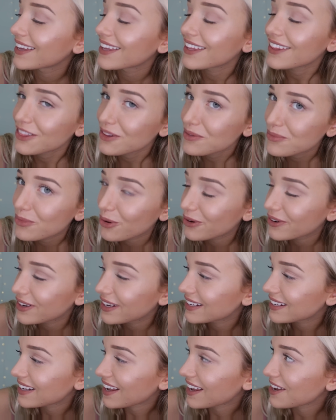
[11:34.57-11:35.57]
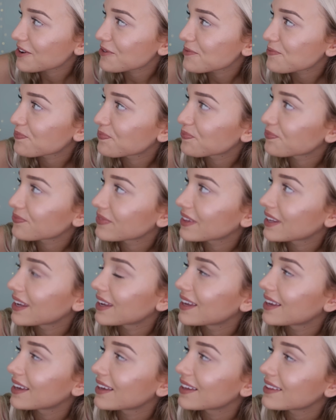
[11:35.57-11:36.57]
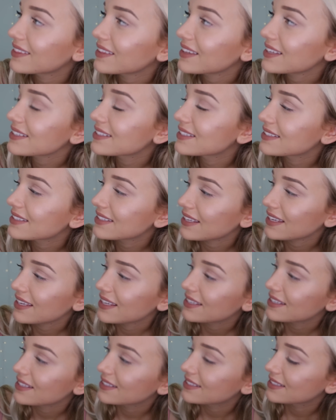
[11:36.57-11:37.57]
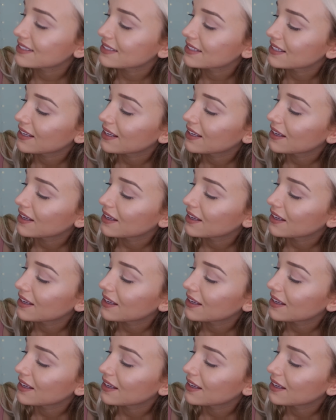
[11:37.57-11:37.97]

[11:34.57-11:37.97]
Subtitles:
in the morning time. This is